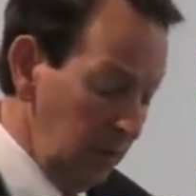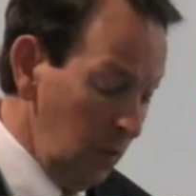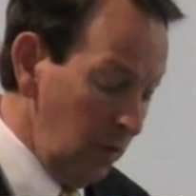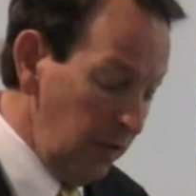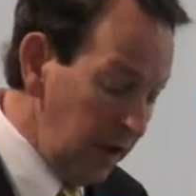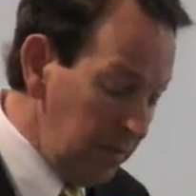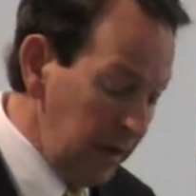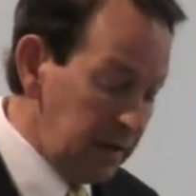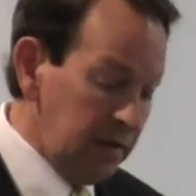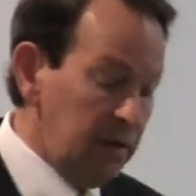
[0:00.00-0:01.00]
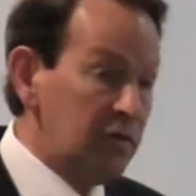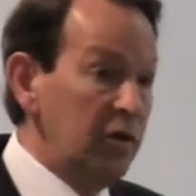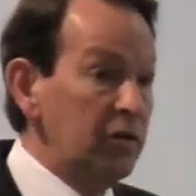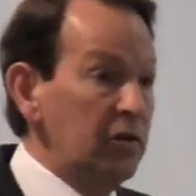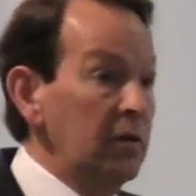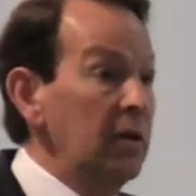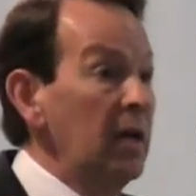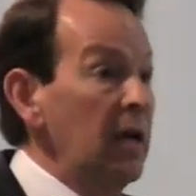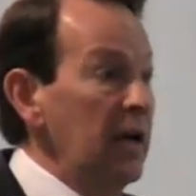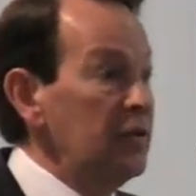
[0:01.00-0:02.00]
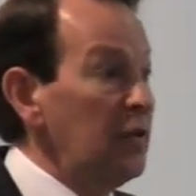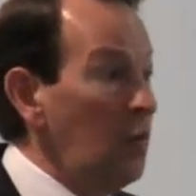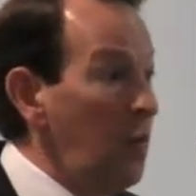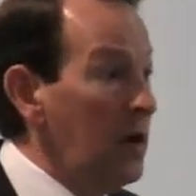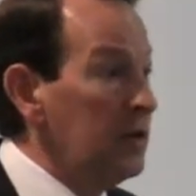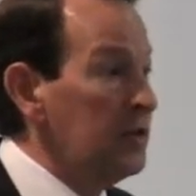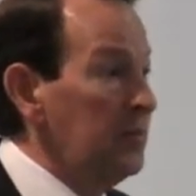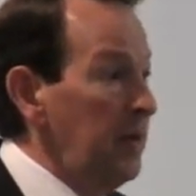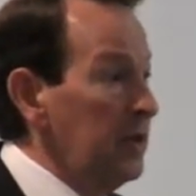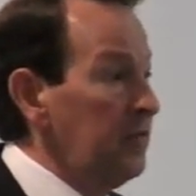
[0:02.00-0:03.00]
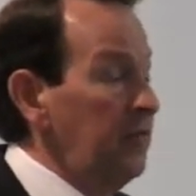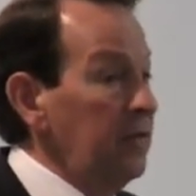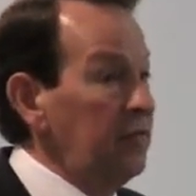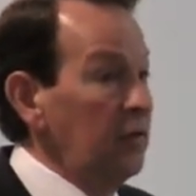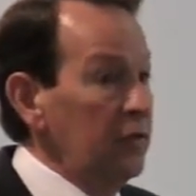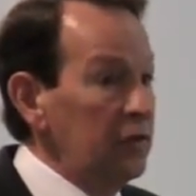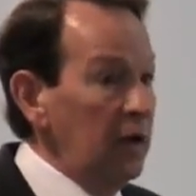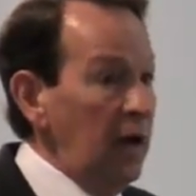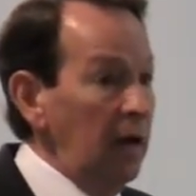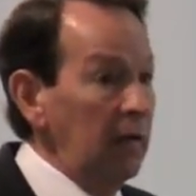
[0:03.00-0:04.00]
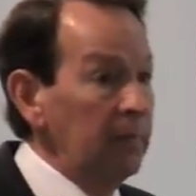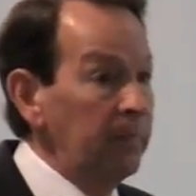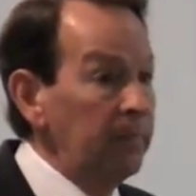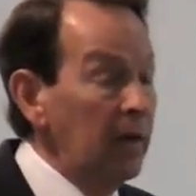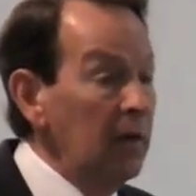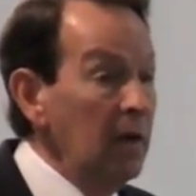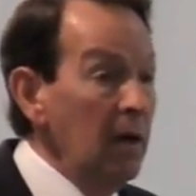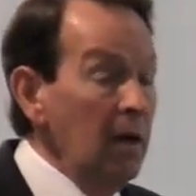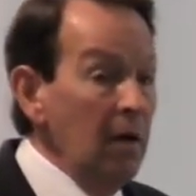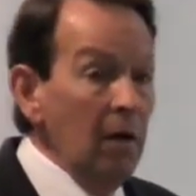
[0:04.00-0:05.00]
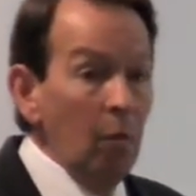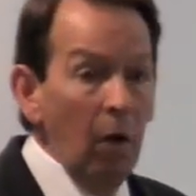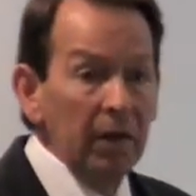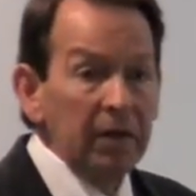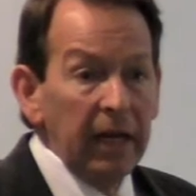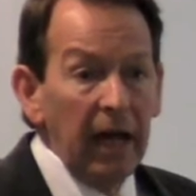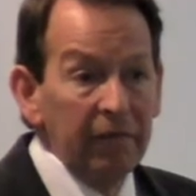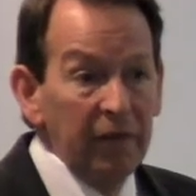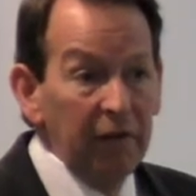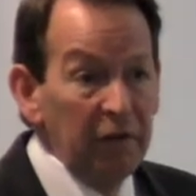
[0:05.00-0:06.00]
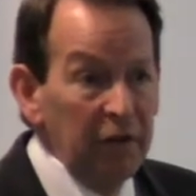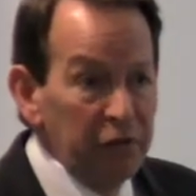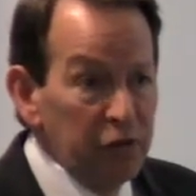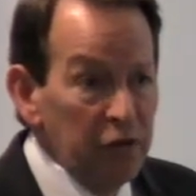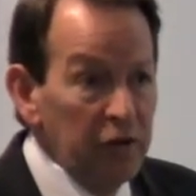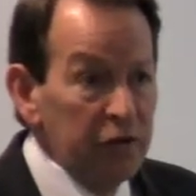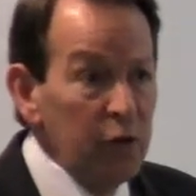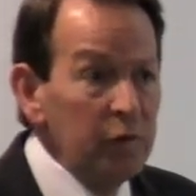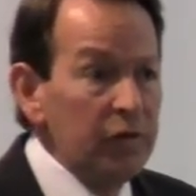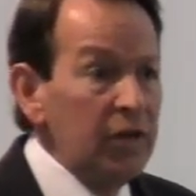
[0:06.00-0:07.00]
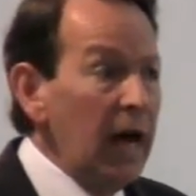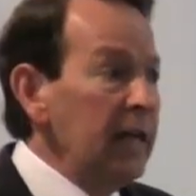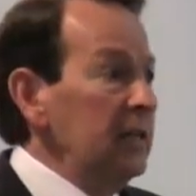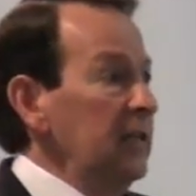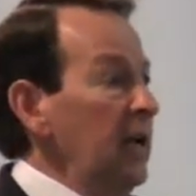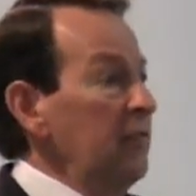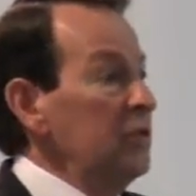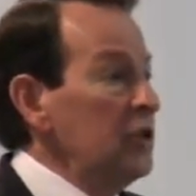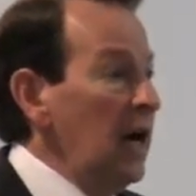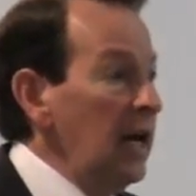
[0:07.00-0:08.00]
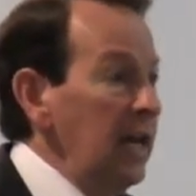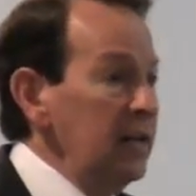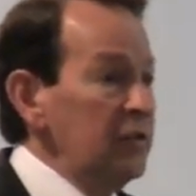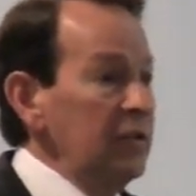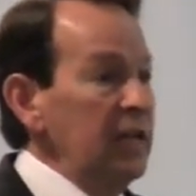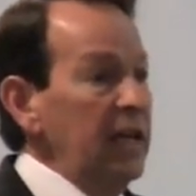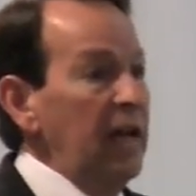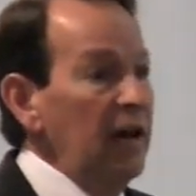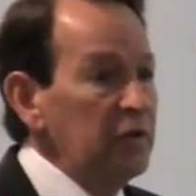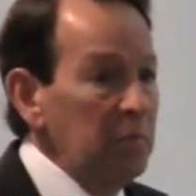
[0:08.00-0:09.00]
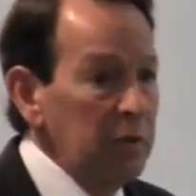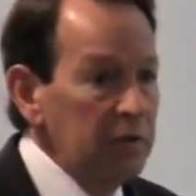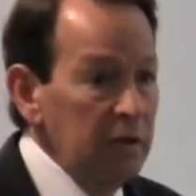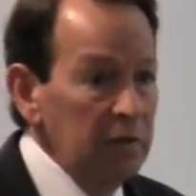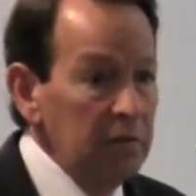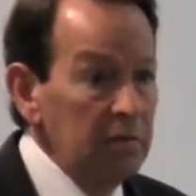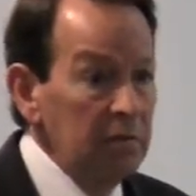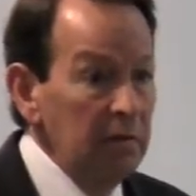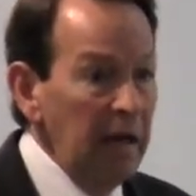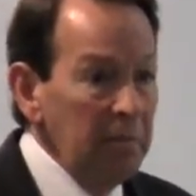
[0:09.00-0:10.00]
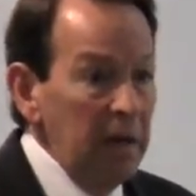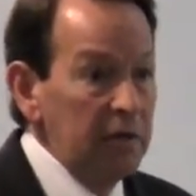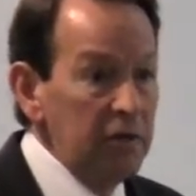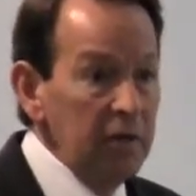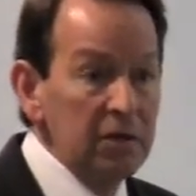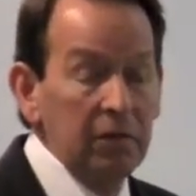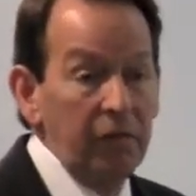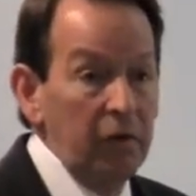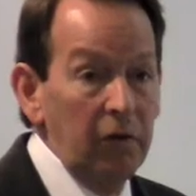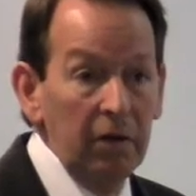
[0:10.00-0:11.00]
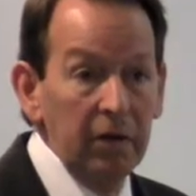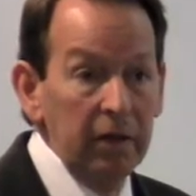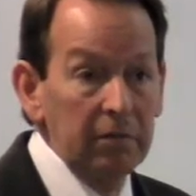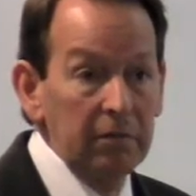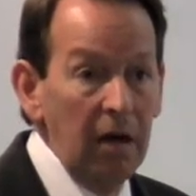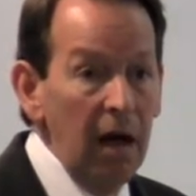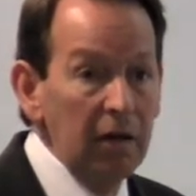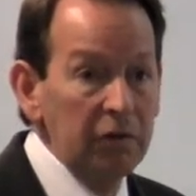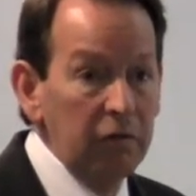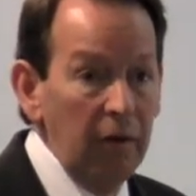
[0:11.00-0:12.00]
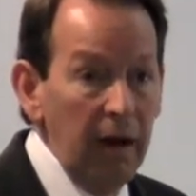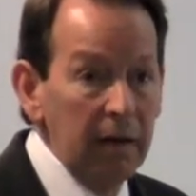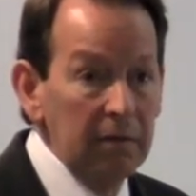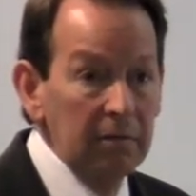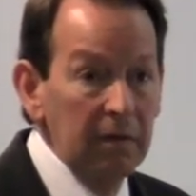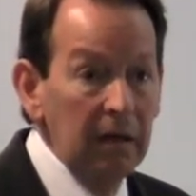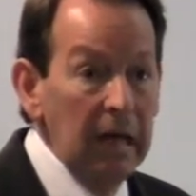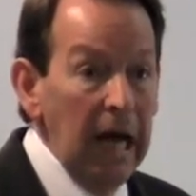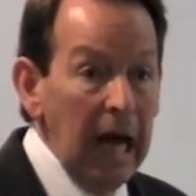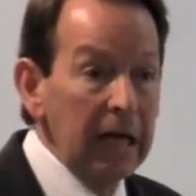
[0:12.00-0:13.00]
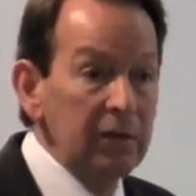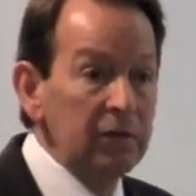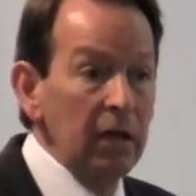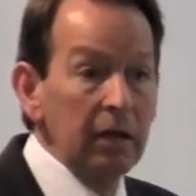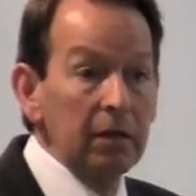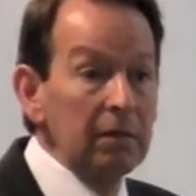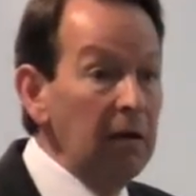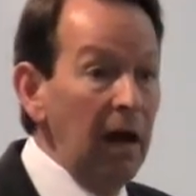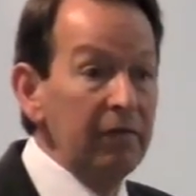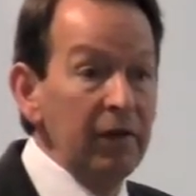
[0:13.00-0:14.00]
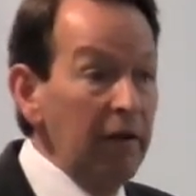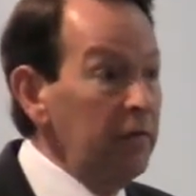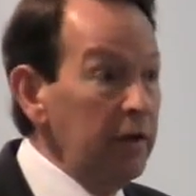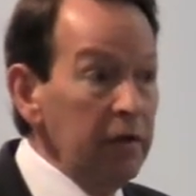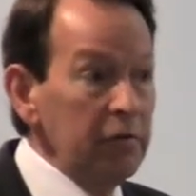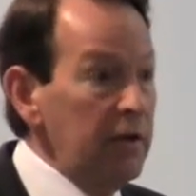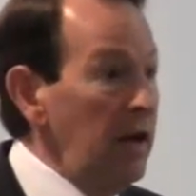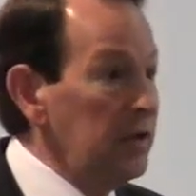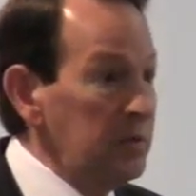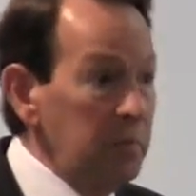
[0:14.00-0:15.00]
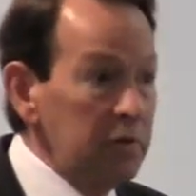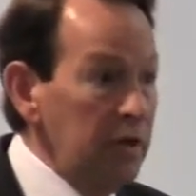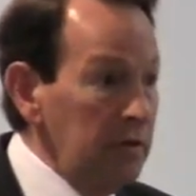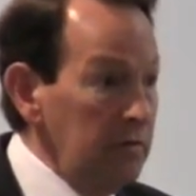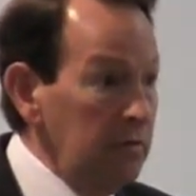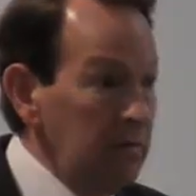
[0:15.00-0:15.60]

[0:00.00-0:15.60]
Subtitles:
where they make the decision as to what is the best fit for the child. One thing I've never understood is who decided that every child has to take Algebra 2. That makes sense if you're on the college track. I can tell you, I've never used Algebra 2.